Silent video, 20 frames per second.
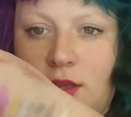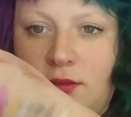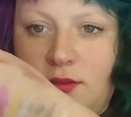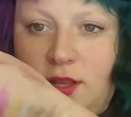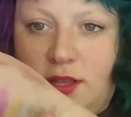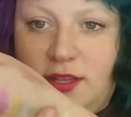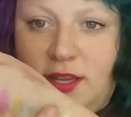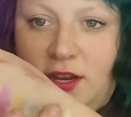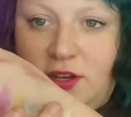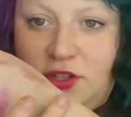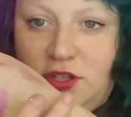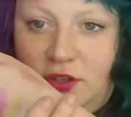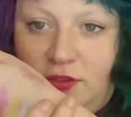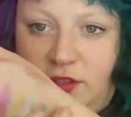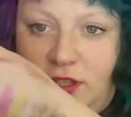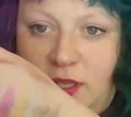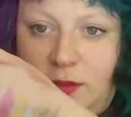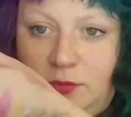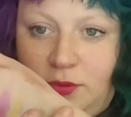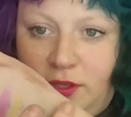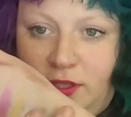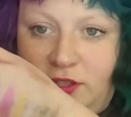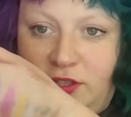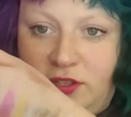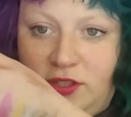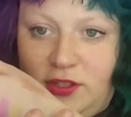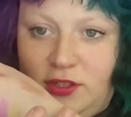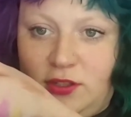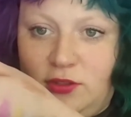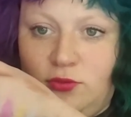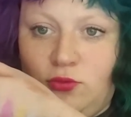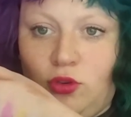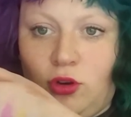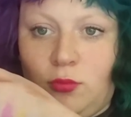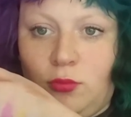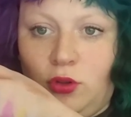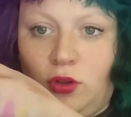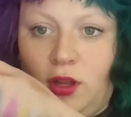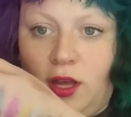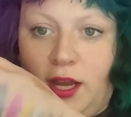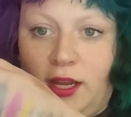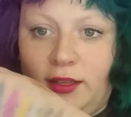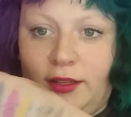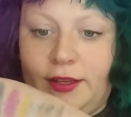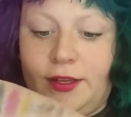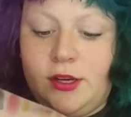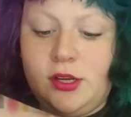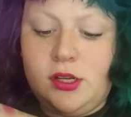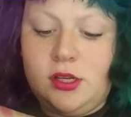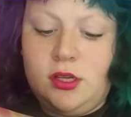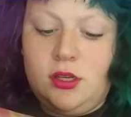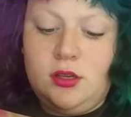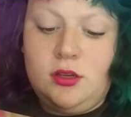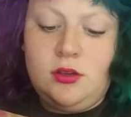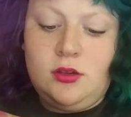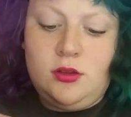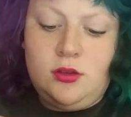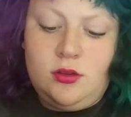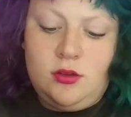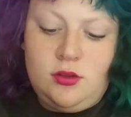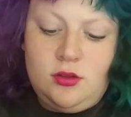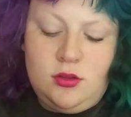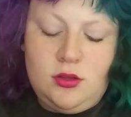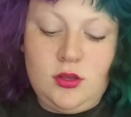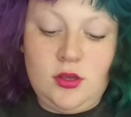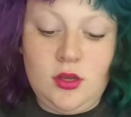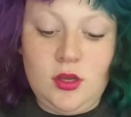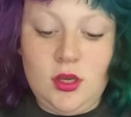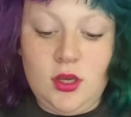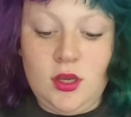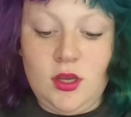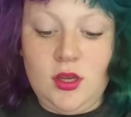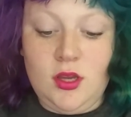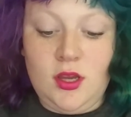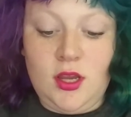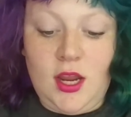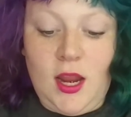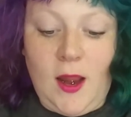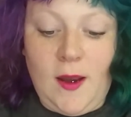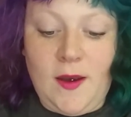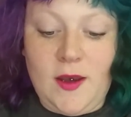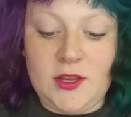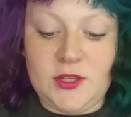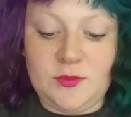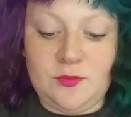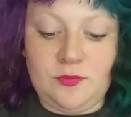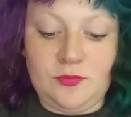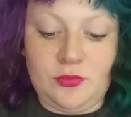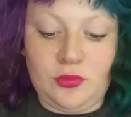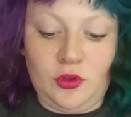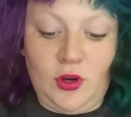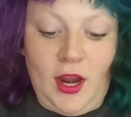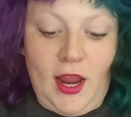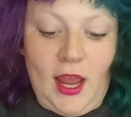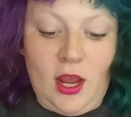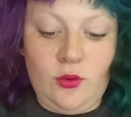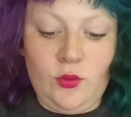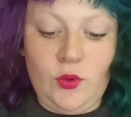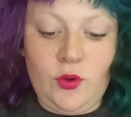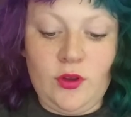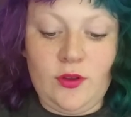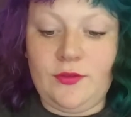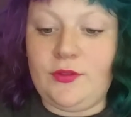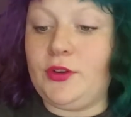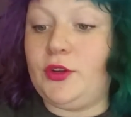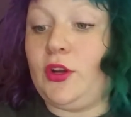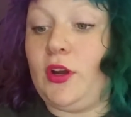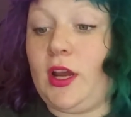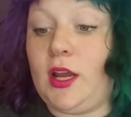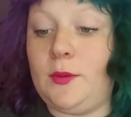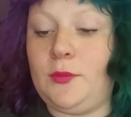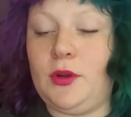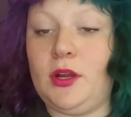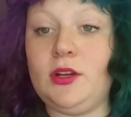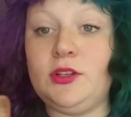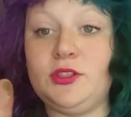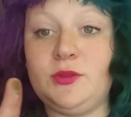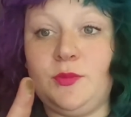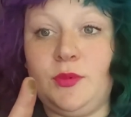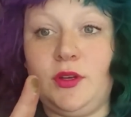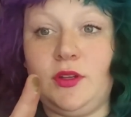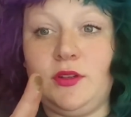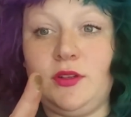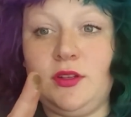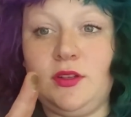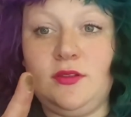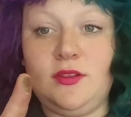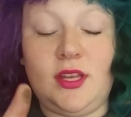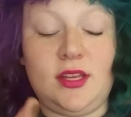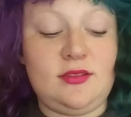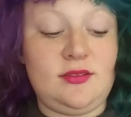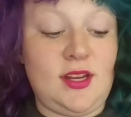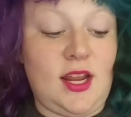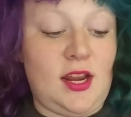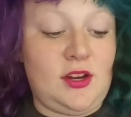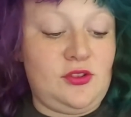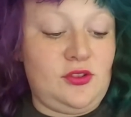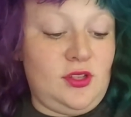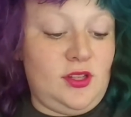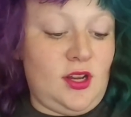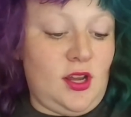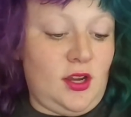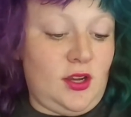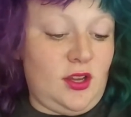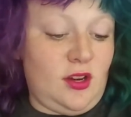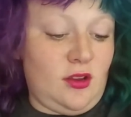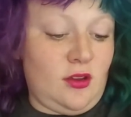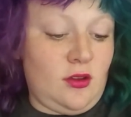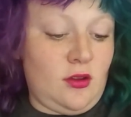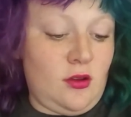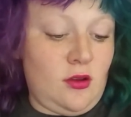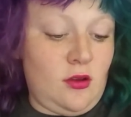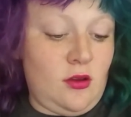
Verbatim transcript: that's actually really pretty just as a normal highlighter and just brown for your eyebrows but that's naturally not gonna